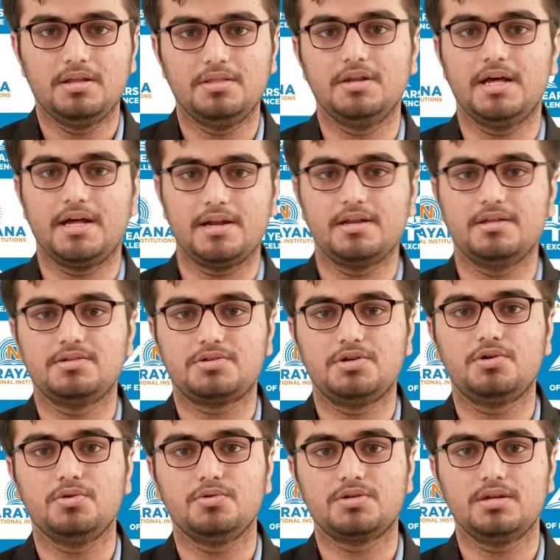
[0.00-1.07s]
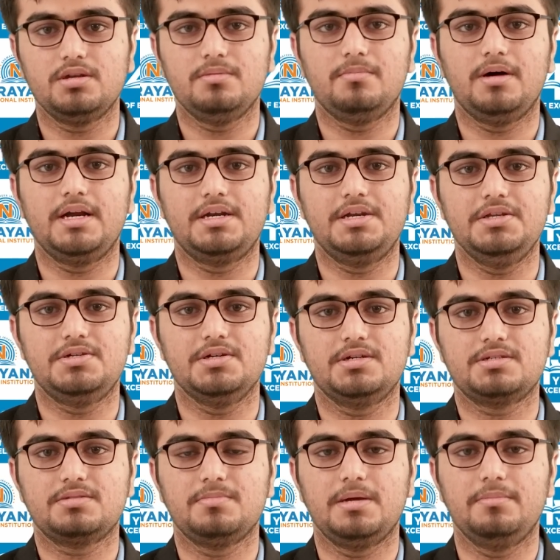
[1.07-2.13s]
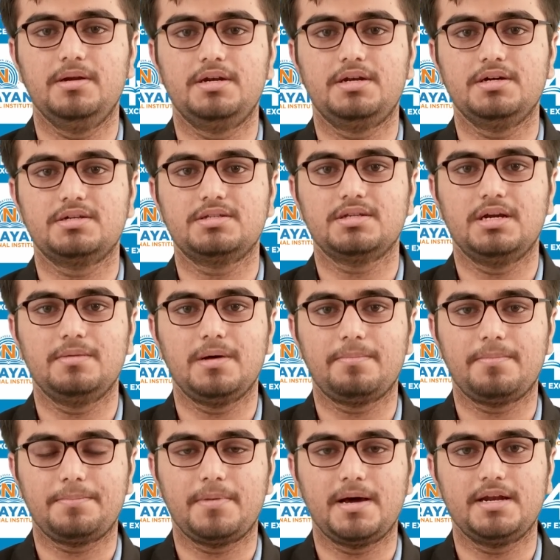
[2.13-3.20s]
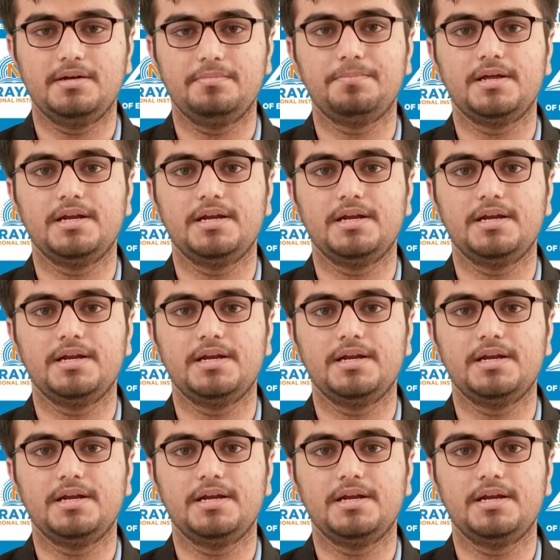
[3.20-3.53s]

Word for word: the Narayana institution, my teachers, my mentors and my parent,